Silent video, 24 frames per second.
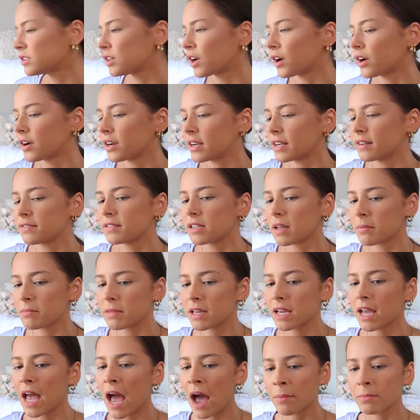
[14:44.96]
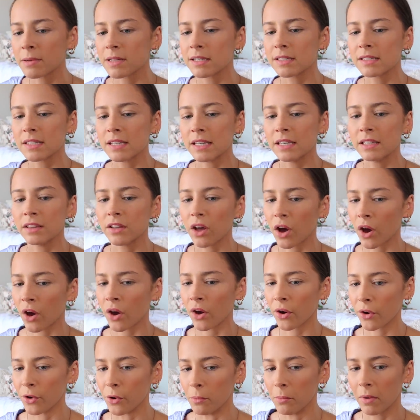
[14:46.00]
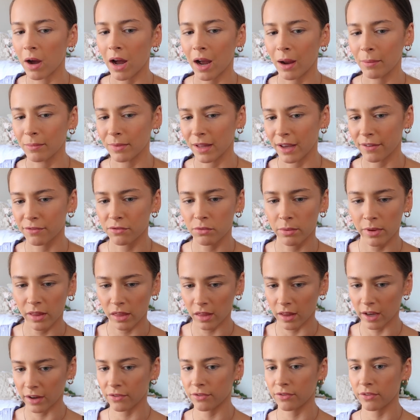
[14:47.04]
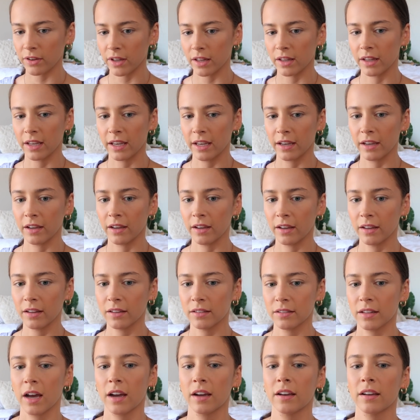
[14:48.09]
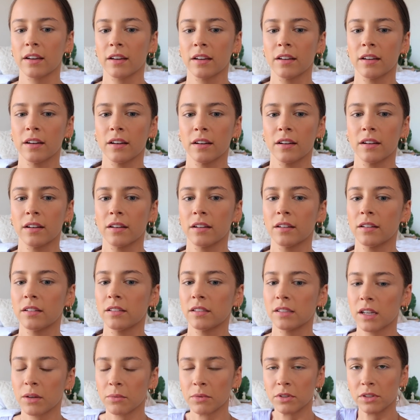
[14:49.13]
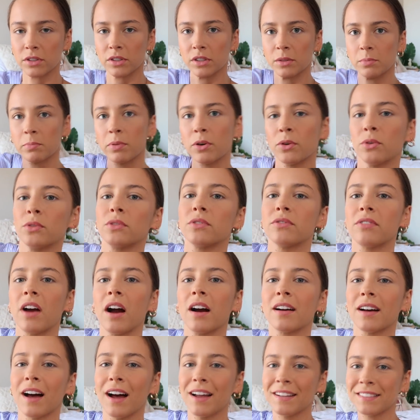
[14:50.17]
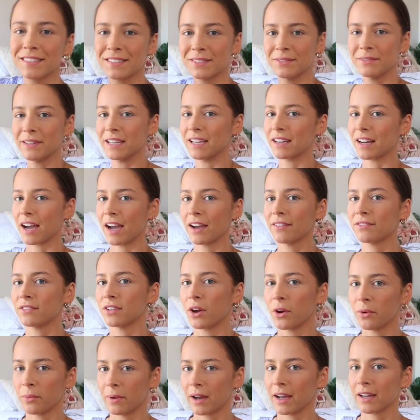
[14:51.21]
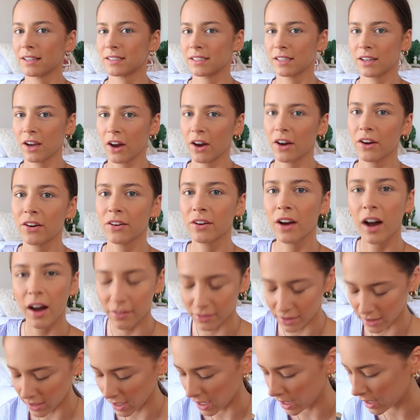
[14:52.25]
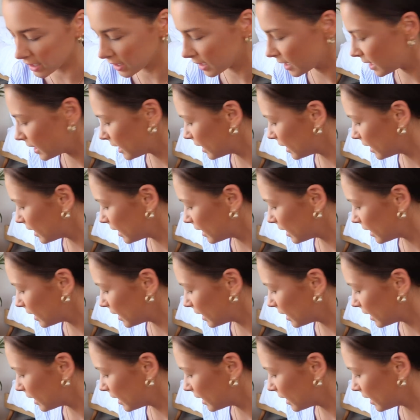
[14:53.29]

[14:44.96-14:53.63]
so if something happens in the home, I'm left with like feeling like someone's just pulled the rug under me and I have nowhere to go after that.